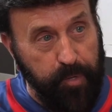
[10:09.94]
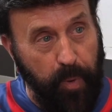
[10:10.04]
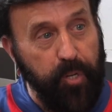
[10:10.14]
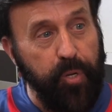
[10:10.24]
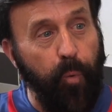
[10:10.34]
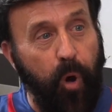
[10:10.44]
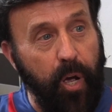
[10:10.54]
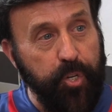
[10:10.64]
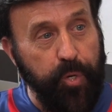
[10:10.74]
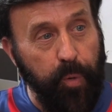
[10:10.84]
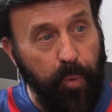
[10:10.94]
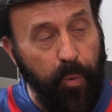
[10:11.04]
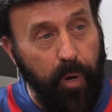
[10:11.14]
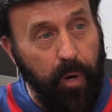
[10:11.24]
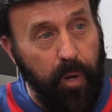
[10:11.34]
especially
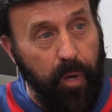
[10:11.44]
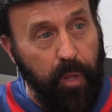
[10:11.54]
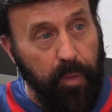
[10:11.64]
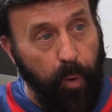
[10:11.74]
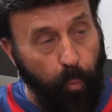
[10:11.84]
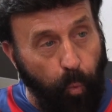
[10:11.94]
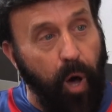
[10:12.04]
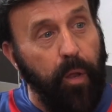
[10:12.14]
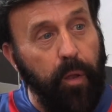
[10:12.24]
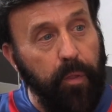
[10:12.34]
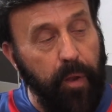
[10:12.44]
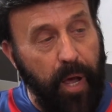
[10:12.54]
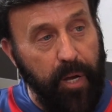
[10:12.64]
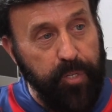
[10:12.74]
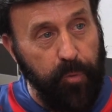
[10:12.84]
YSU, that won the
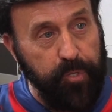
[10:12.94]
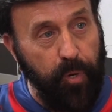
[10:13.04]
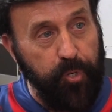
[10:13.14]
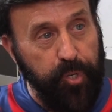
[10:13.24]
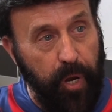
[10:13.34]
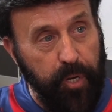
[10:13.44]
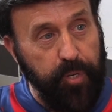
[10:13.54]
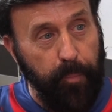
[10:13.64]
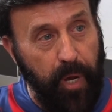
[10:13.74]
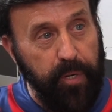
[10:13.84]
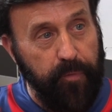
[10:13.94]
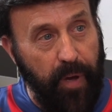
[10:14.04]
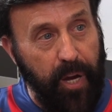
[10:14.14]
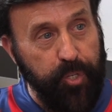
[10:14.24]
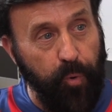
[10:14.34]
National Association
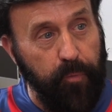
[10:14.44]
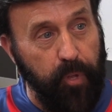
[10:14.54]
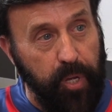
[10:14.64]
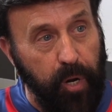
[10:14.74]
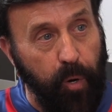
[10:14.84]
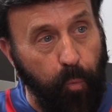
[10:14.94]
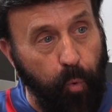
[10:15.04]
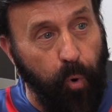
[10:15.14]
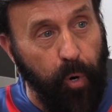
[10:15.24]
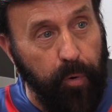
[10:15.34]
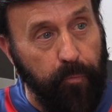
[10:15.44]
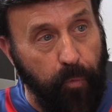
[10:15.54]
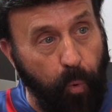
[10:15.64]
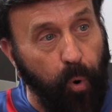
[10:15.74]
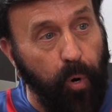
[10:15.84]
Manufacturer of the Year award,
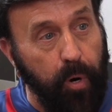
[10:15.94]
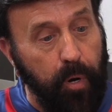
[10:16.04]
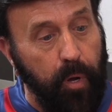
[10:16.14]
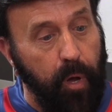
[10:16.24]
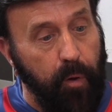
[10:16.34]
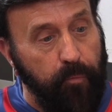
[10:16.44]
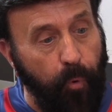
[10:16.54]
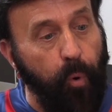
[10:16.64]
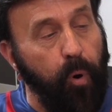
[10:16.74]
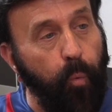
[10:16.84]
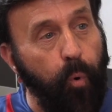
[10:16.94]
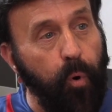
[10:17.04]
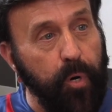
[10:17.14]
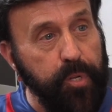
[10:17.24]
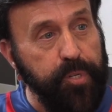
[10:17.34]
four
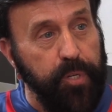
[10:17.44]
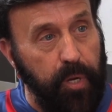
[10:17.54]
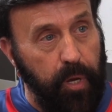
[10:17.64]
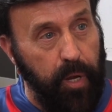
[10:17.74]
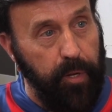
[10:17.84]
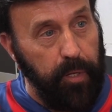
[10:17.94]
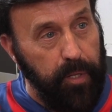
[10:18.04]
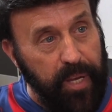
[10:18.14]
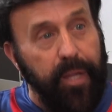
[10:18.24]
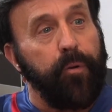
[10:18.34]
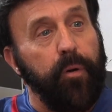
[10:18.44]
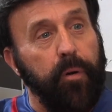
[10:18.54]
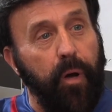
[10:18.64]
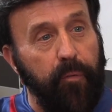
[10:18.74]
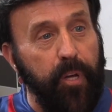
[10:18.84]
awards, and the
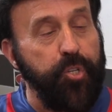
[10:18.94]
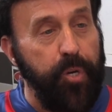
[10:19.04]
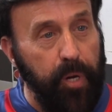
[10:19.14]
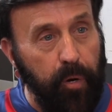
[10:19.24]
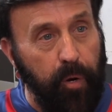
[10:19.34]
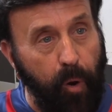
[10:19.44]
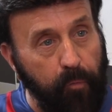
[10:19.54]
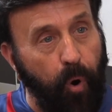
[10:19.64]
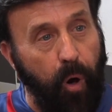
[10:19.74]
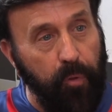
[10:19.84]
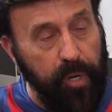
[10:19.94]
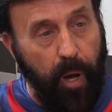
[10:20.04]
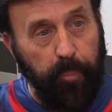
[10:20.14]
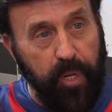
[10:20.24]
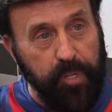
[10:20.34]
leader of engineering over all the
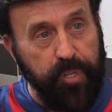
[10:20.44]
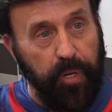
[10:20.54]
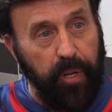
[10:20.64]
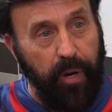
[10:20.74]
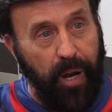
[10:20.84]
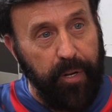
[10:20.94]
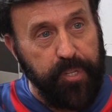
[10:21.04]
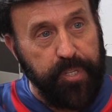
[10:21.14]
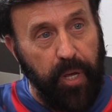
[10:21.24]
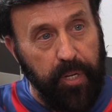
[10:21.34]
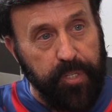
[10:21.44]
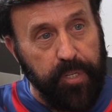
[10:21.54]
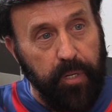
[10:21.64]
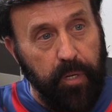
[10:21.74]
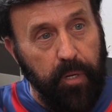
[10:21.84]
companies in the United States,
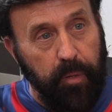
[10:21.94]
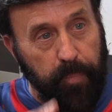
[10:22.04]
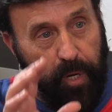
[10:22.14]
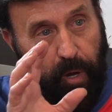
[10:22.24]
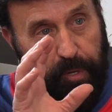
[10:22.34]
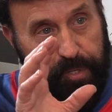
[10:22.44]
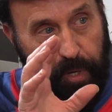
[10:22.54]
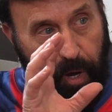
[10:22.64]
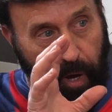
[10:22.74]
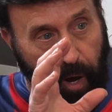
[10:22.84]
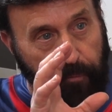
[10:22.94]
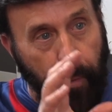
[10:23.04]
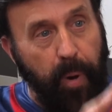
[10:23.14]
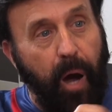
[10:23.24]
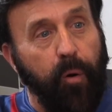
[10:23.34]
because of the
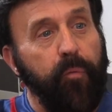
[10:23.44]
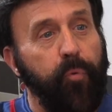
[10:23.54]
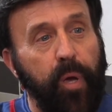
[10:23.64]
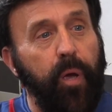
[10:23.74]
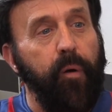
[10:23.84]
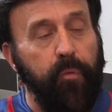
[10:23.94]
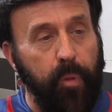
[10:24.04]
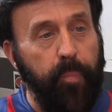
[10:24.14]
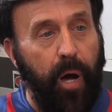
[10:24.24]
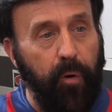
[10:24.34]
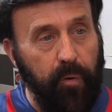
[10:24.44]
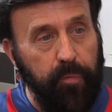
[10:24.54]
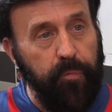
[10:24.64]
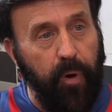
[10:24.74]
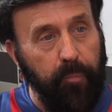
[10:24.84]
power of we over the power
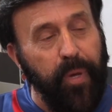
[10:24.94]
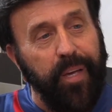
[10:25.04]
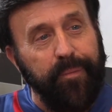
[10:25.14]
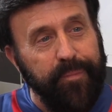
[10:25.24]
of me.